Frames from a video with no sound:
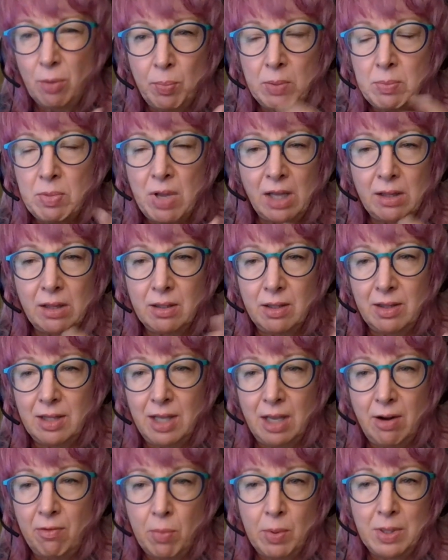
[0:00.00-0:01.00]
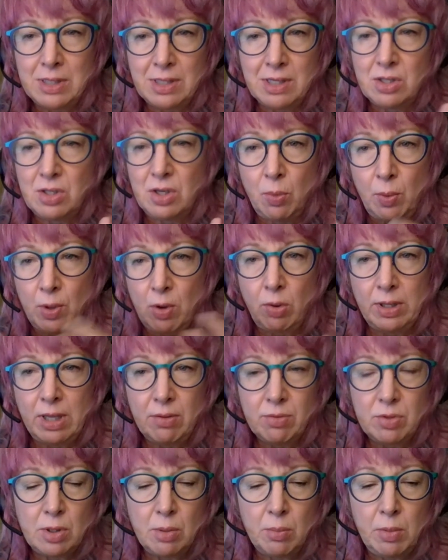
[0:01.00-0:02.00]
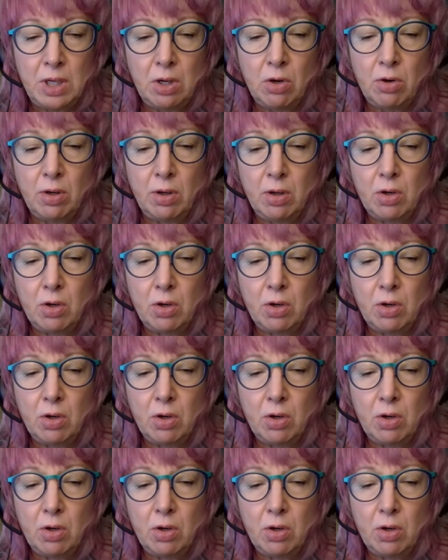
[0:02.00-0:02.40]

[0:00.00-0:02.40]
bring back the thing everybody says, we only have so many